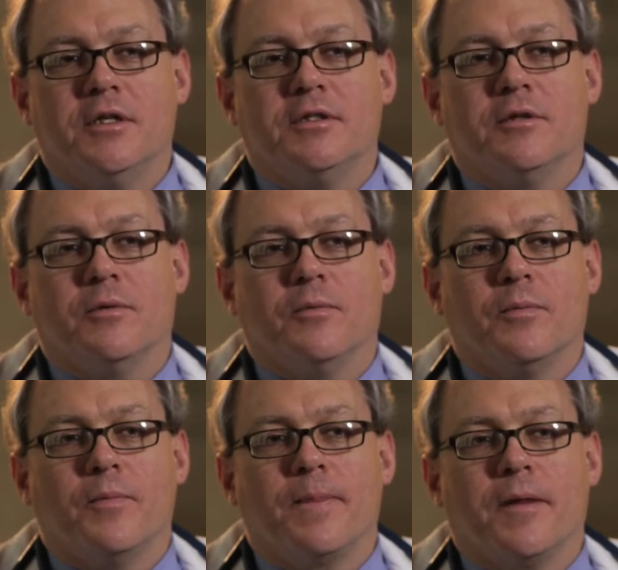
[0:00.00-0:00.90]
So
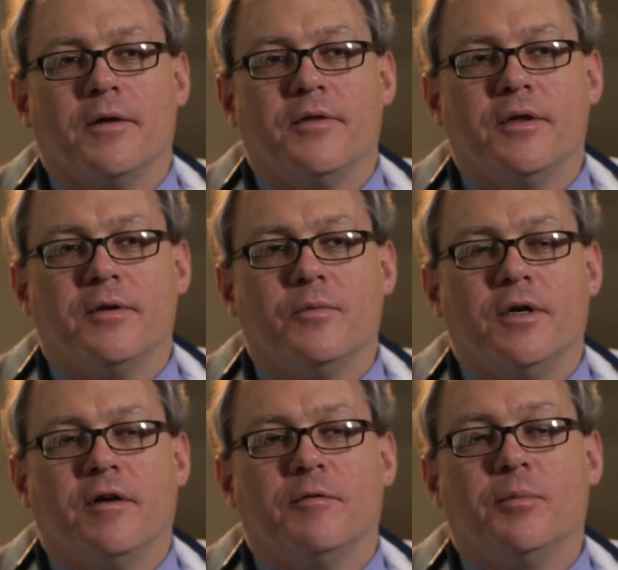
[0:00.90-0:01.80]
I think we
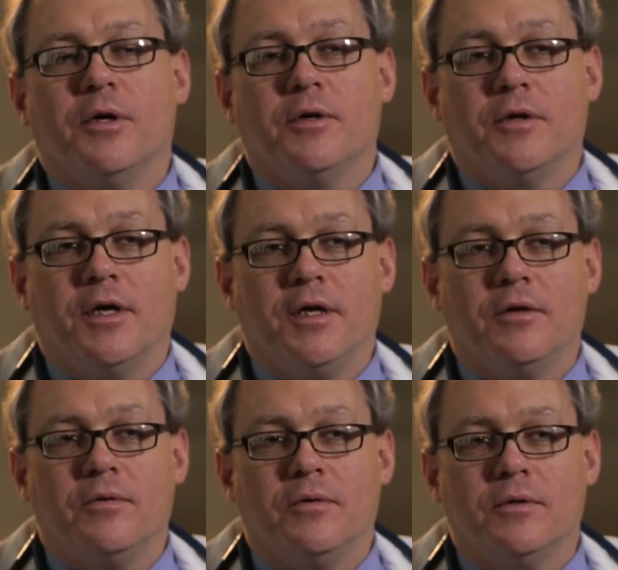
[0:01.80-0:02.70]
have a pretty good
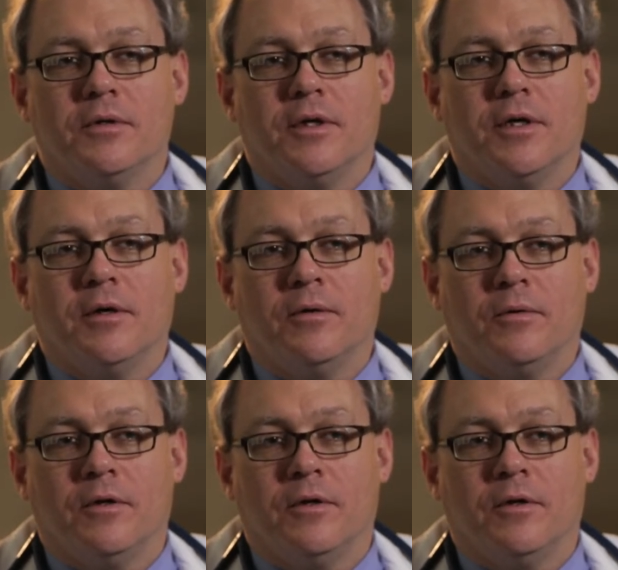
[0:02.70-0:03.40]
handle now